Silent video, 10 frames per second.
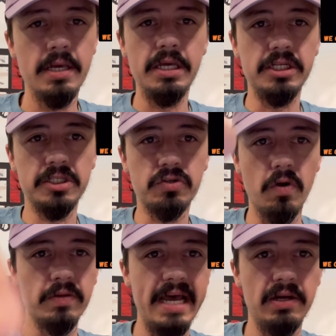you just
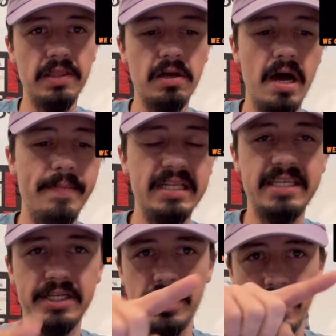scroll down to the comment
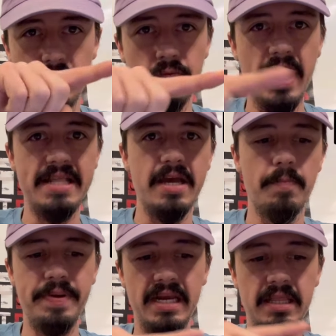section and they're right there
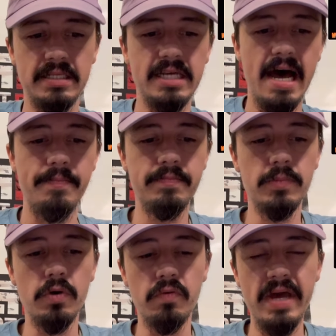pinned to the top.
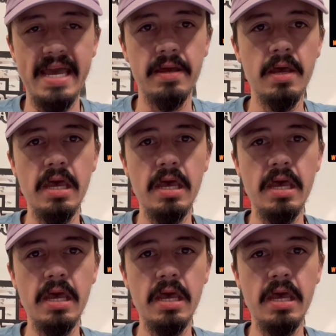Okay?